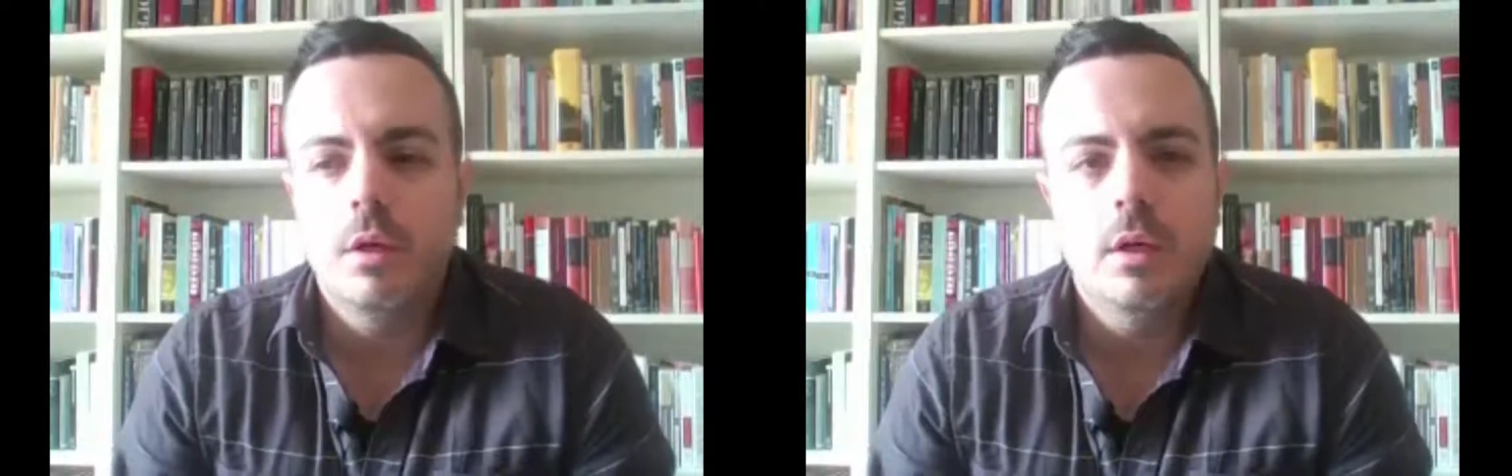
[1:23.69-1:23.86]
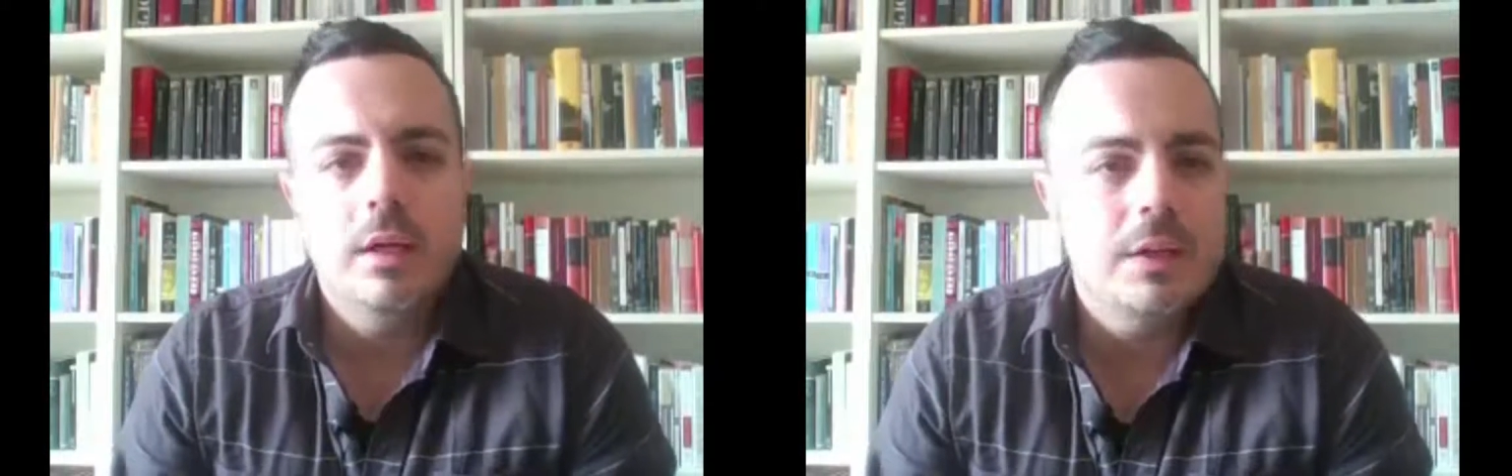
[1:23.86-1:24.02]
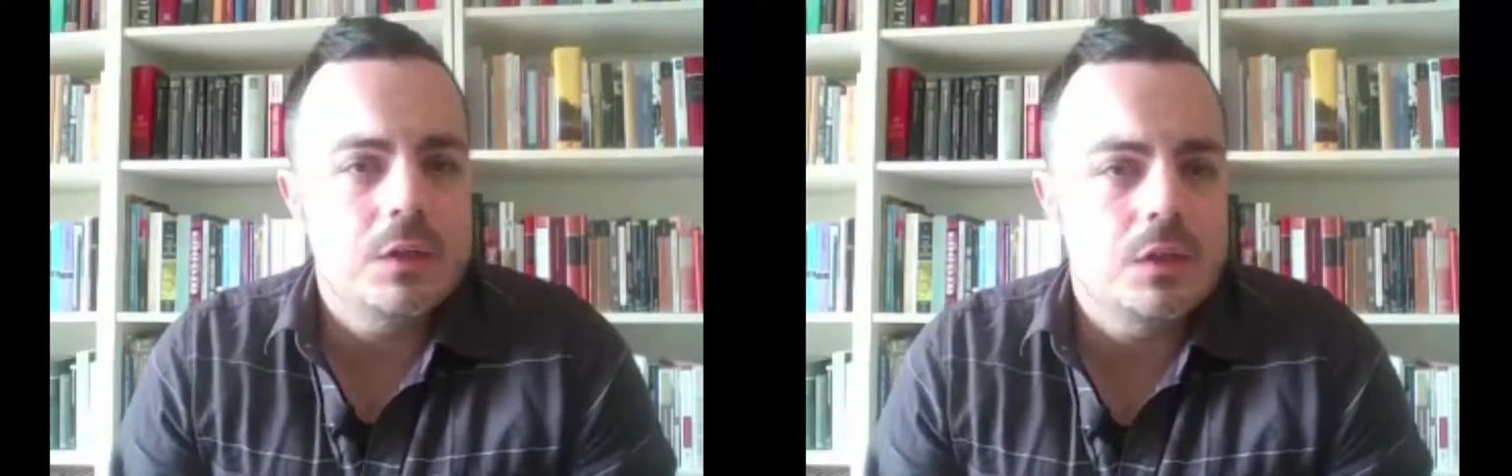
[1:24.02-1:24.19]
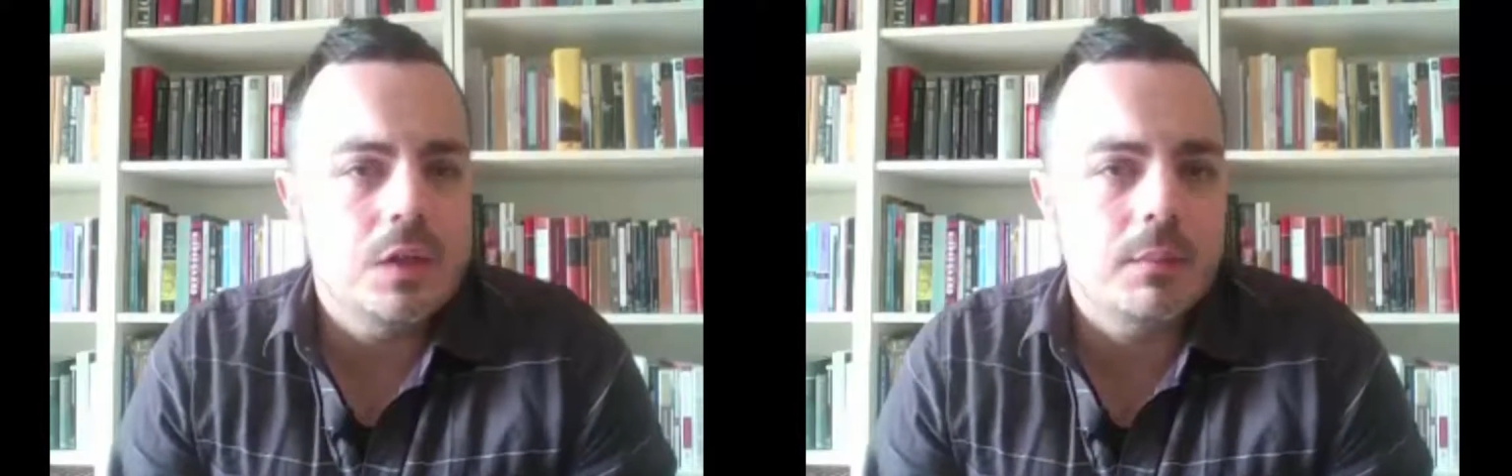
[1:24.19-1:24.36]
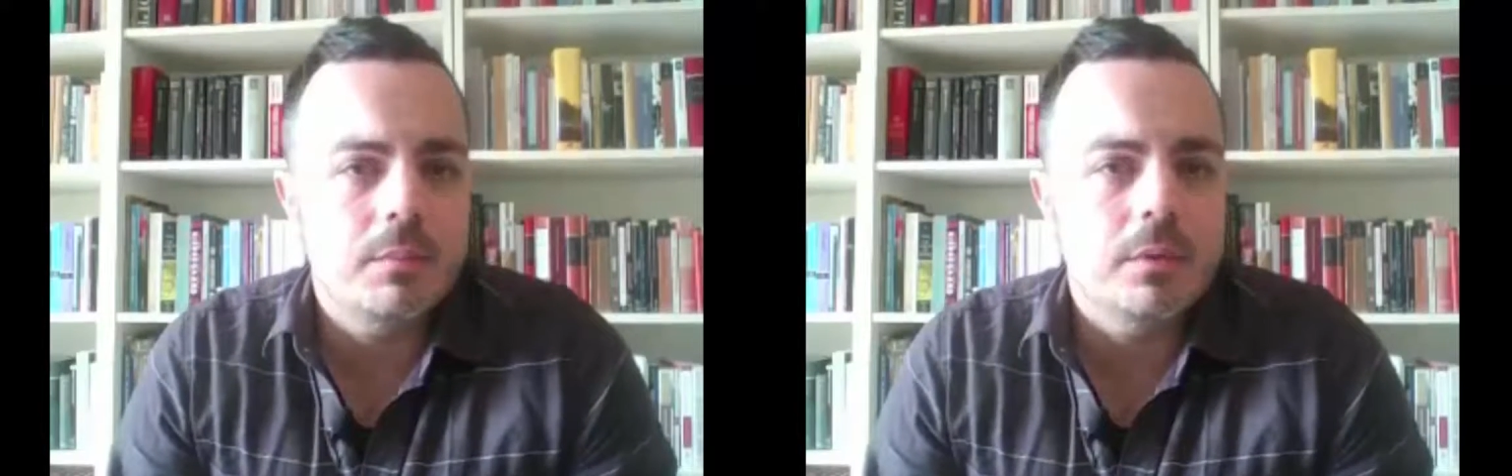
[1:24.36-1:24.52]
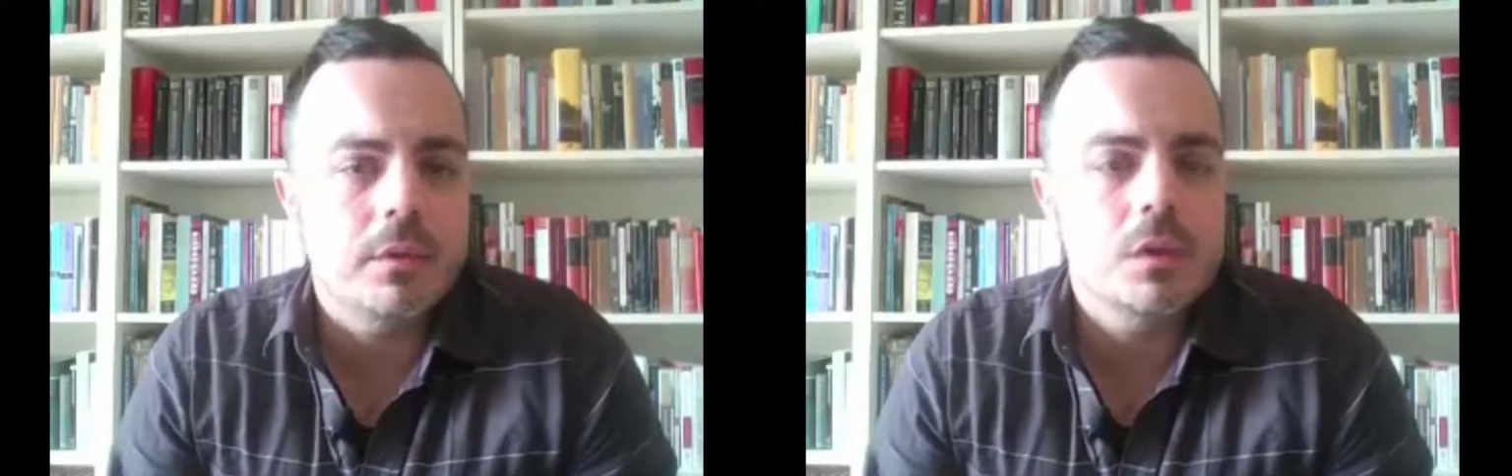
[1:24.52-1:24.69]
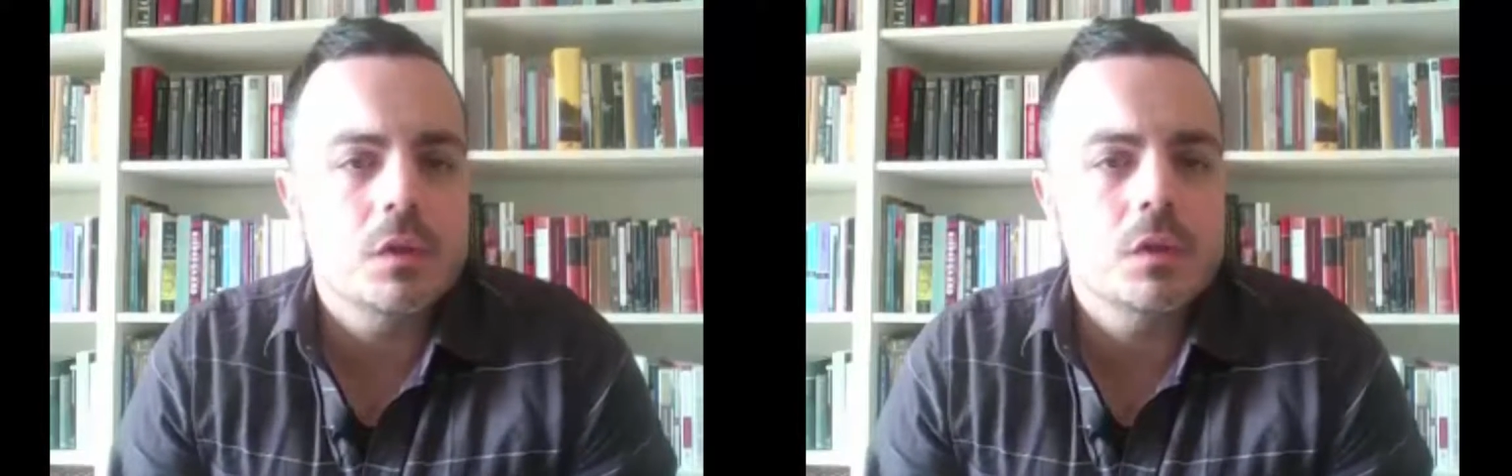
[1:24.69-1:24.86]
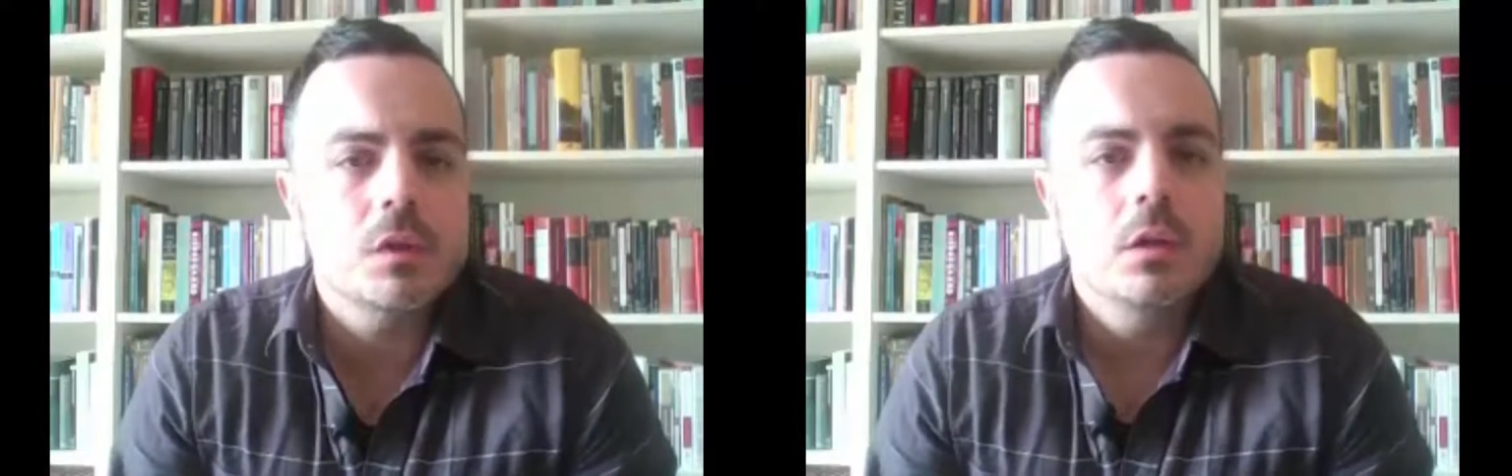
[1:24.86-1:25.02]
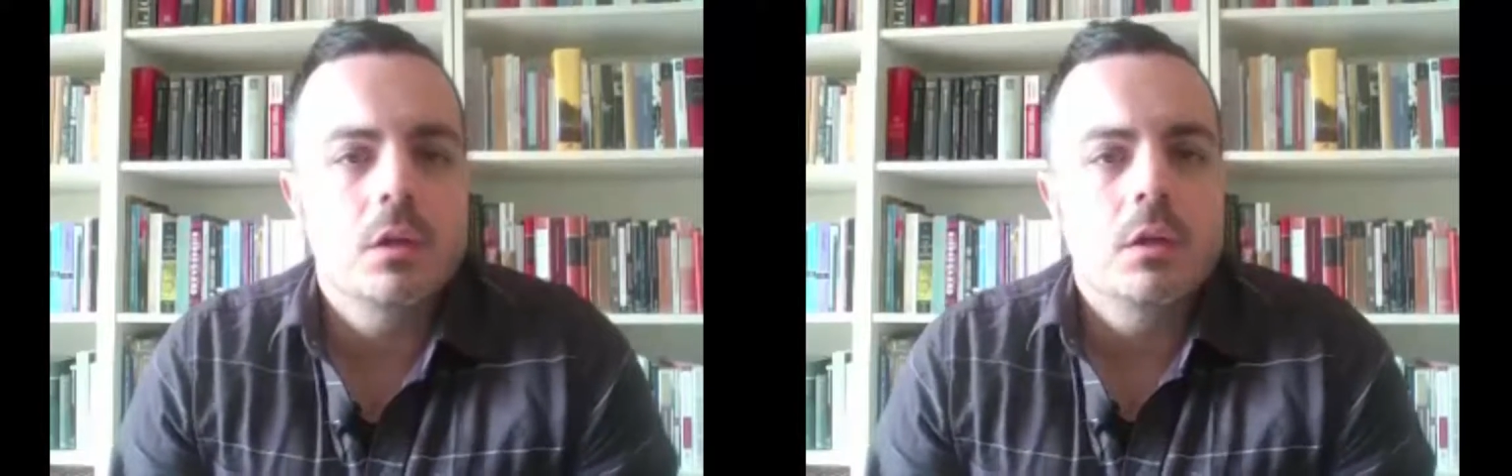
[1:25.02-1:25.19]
examples